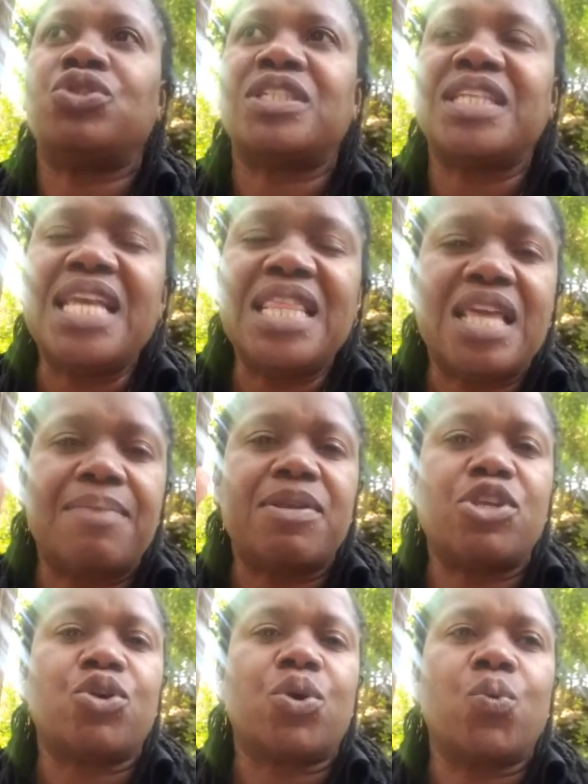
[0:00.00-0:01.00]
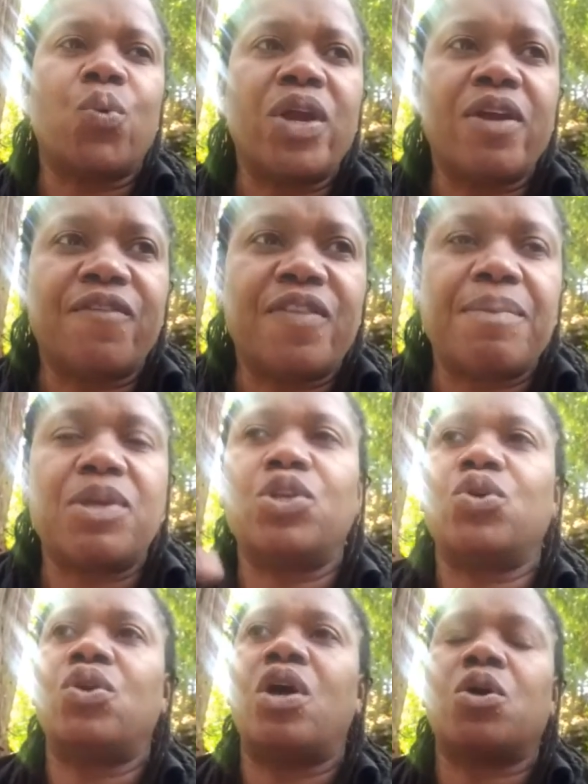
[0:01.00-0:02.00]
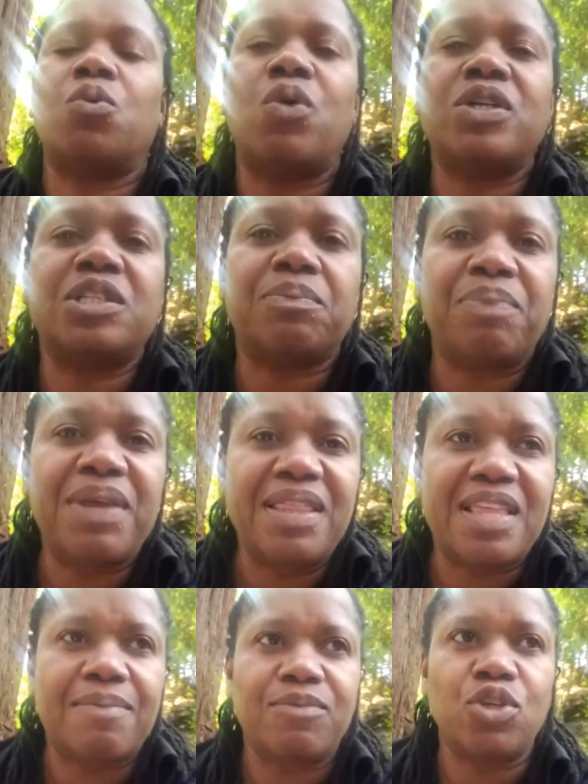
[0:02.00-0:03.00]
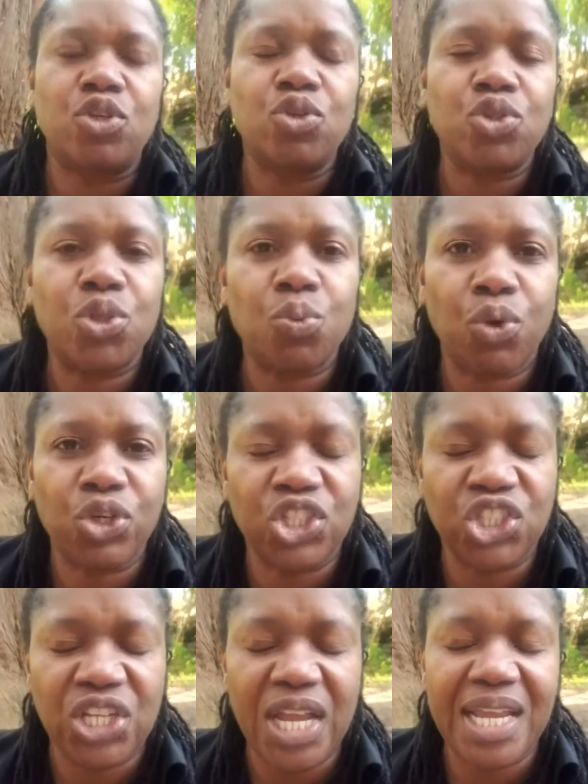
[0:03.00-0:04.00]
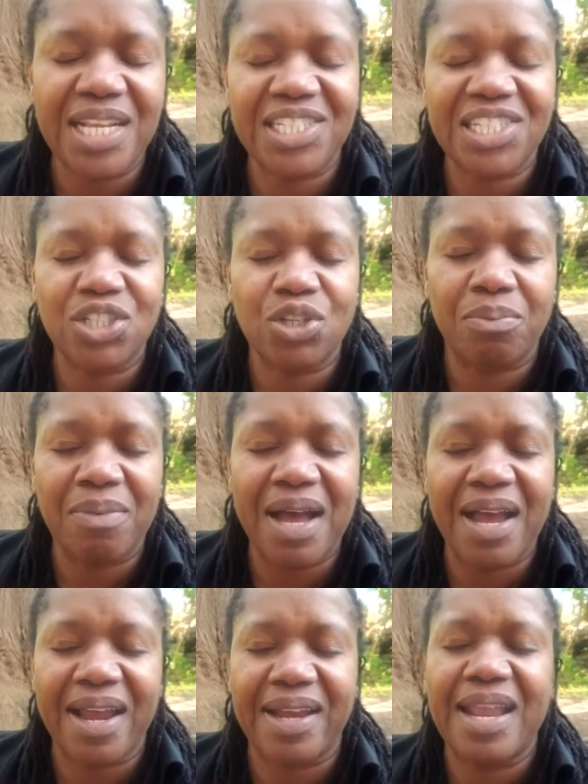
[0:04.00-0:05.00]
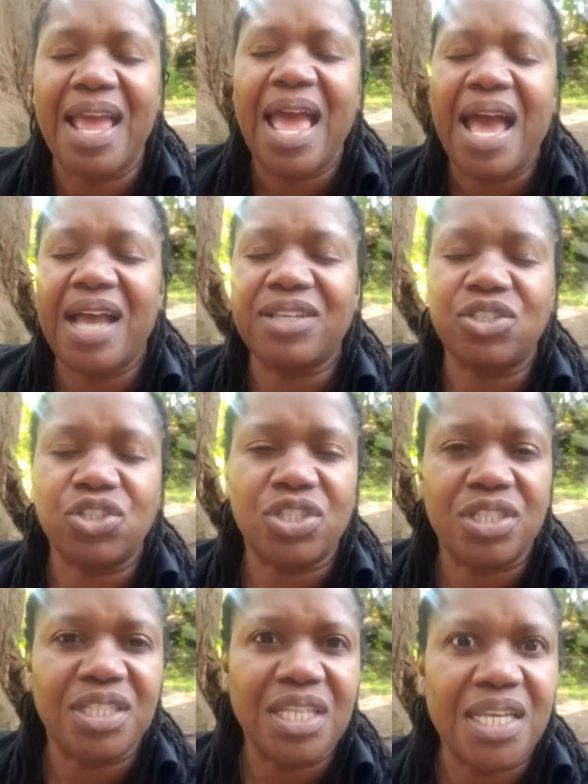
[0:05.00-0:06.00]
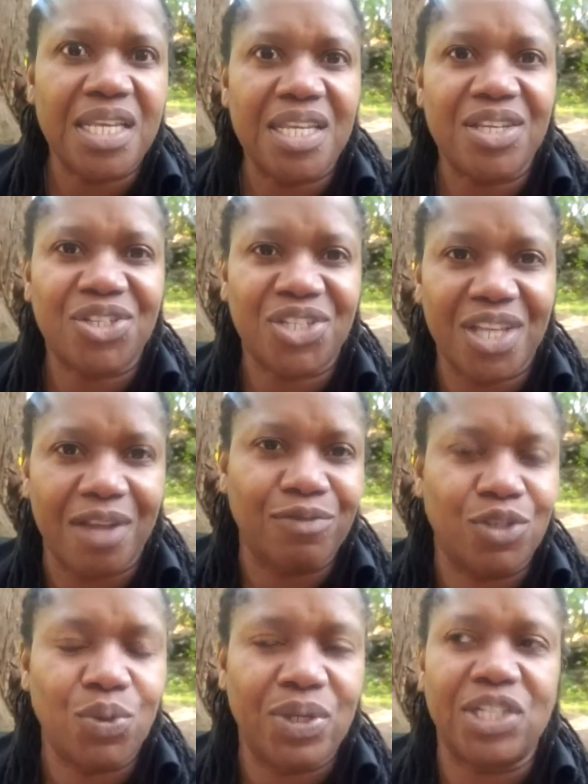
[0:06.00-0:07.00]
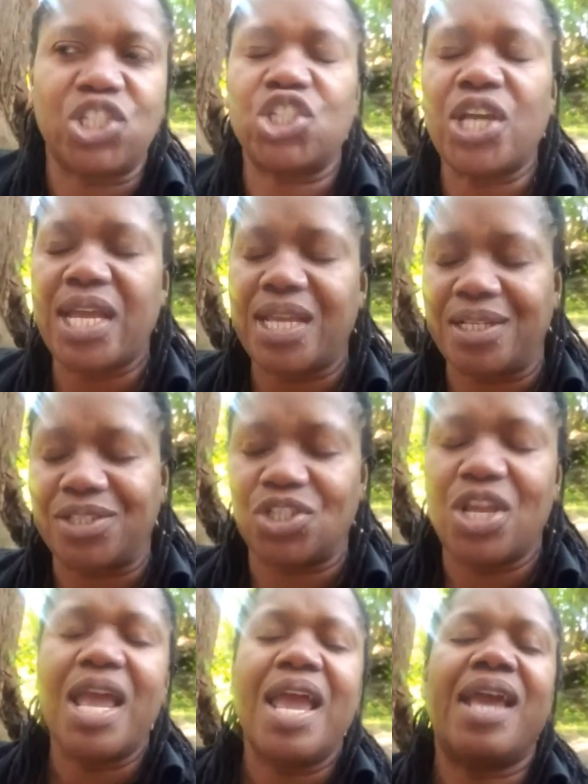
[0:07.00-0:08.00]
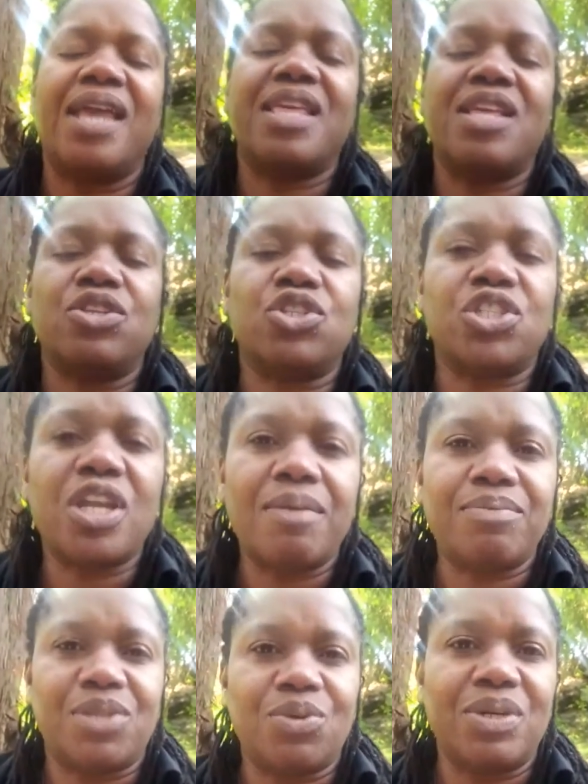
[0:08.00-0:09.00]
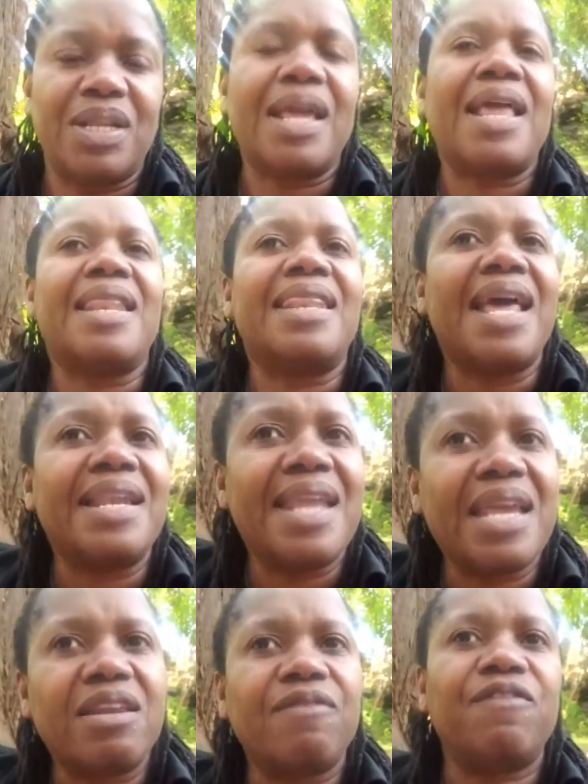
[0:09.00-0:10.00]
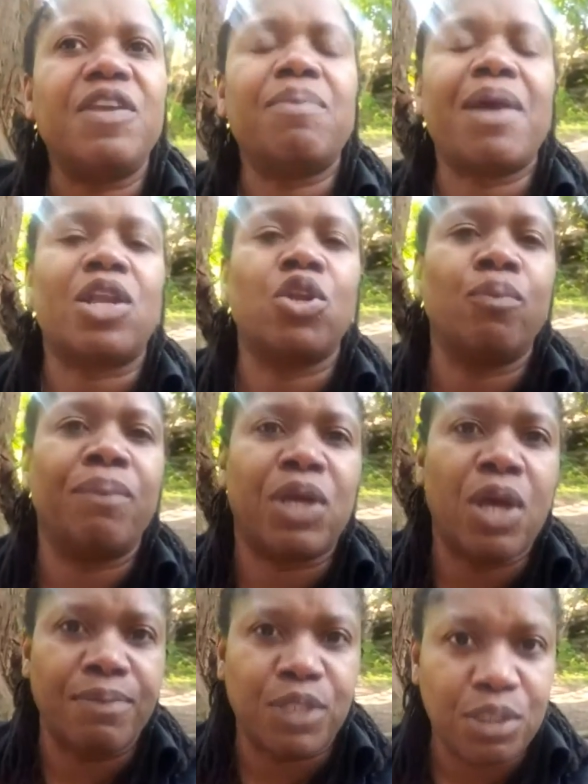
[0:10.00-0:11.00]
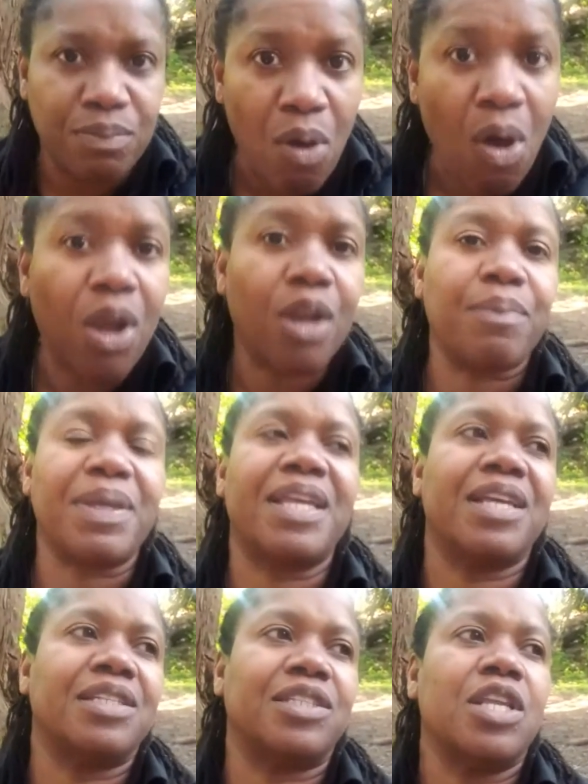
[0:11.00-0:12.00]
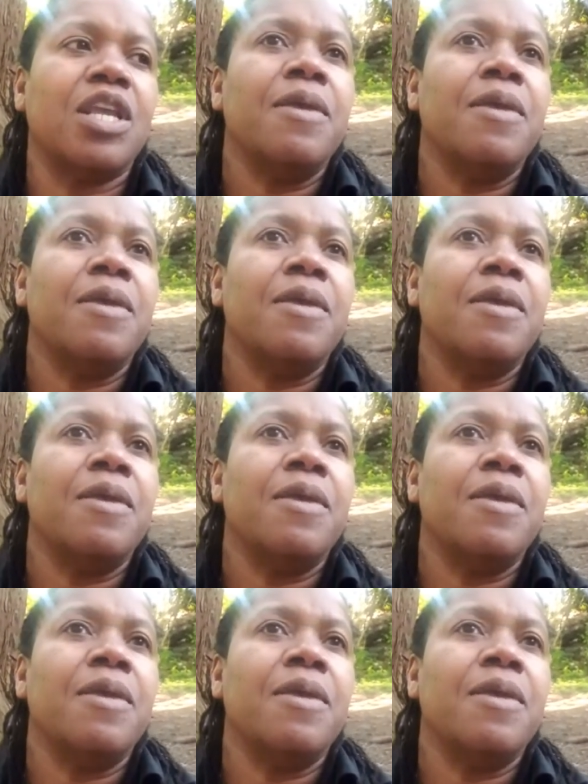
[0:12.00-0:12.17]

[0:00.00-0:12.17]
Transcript: see them and you're aware of them and you no longer want to be them, you use the word change in your mind as you see yourself doing a change, and then you stop doing it, and that negative feedback loop becomes smaller because